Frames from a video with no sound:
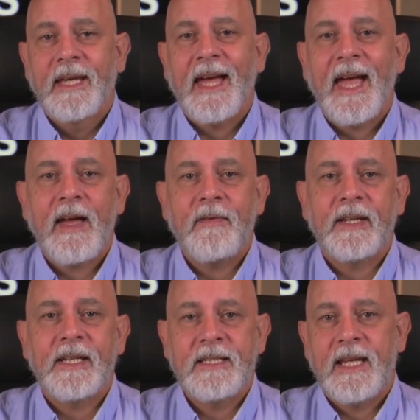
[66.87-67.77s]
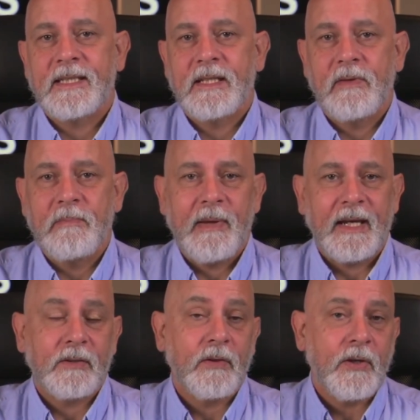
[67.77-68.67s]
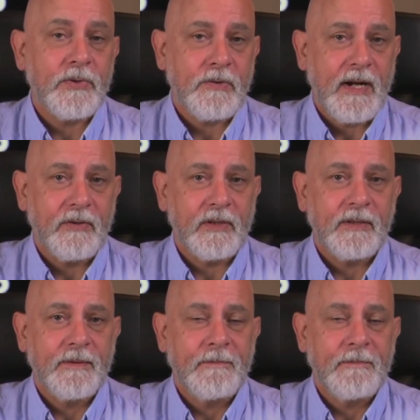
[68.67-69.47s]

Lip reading: are having a negative impact on those around her.